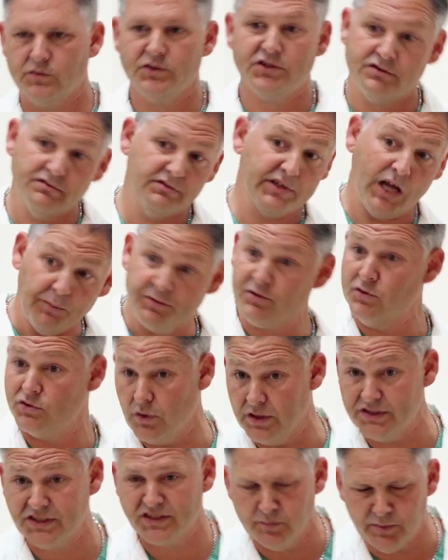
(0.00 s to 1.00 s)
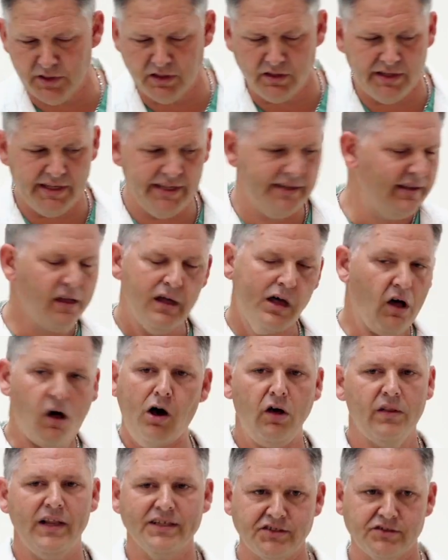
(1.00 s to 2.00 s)
which helps with joint stability,
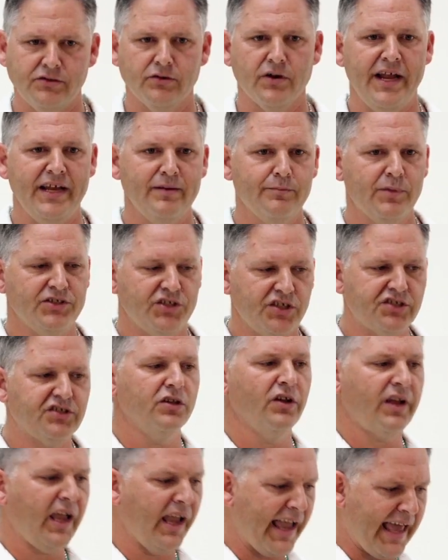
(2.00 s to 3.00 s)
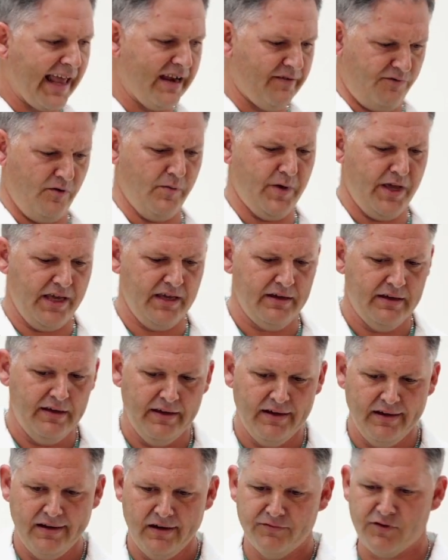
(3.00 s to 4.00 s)
all that's great. But just looking at it from a
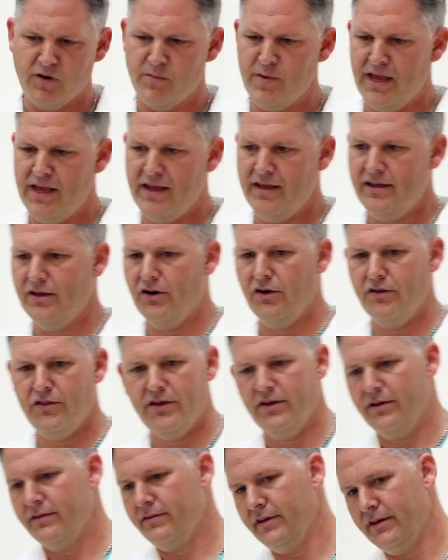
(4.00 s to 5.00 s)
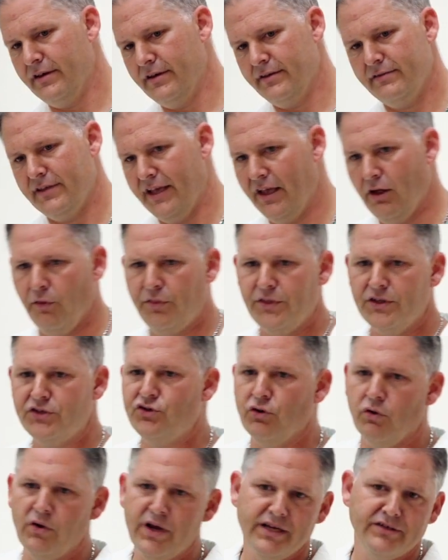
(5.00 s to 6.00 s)
you know, the healthy
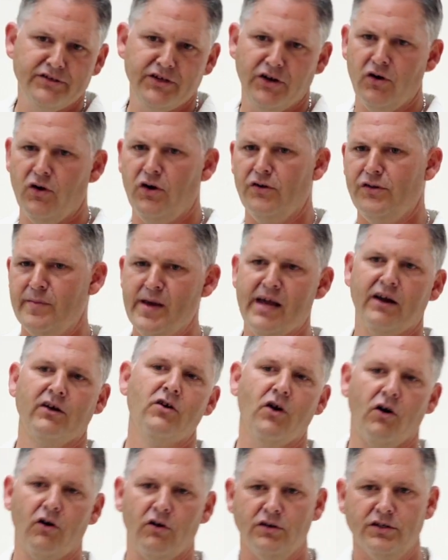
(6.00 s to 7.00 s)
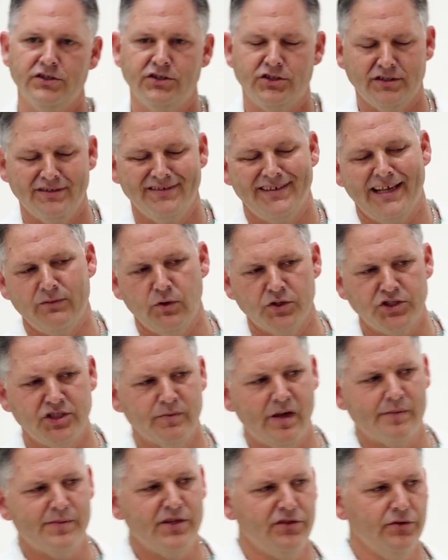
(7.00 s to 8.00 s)
joint, you know, and the amount of cartilage and what you
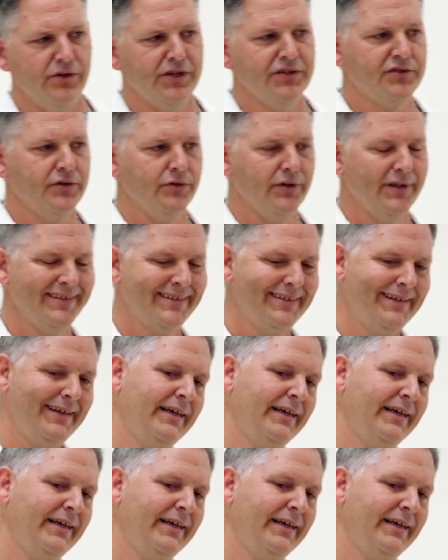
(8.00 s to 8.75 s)
might be doing to it,